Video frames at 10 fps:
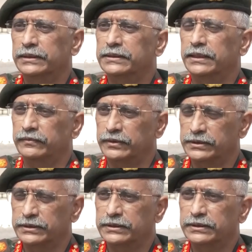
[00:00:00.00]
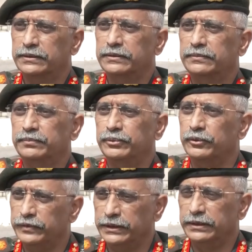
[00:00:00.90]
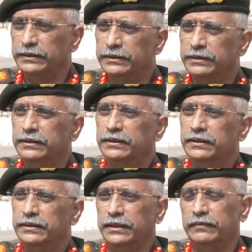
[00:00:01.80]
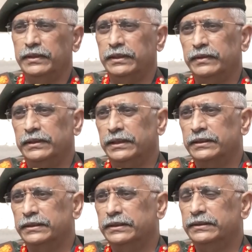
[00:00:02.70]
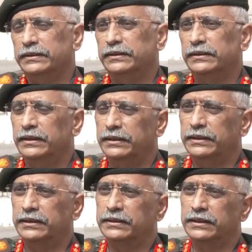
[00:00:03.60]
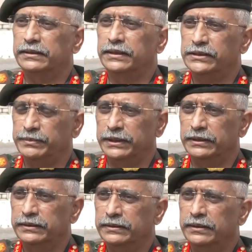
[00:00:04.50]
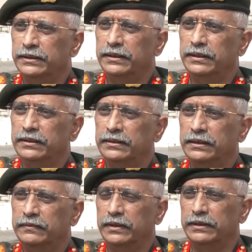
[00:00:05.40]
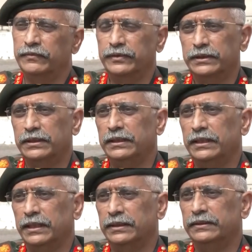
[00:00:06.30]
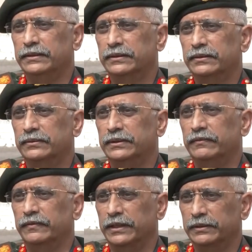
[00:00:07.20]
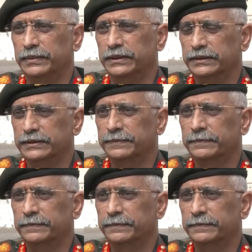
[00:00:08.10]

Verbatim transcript: once that was proven, then we have inducted an entire regiment. And that will definitely add to the firepower.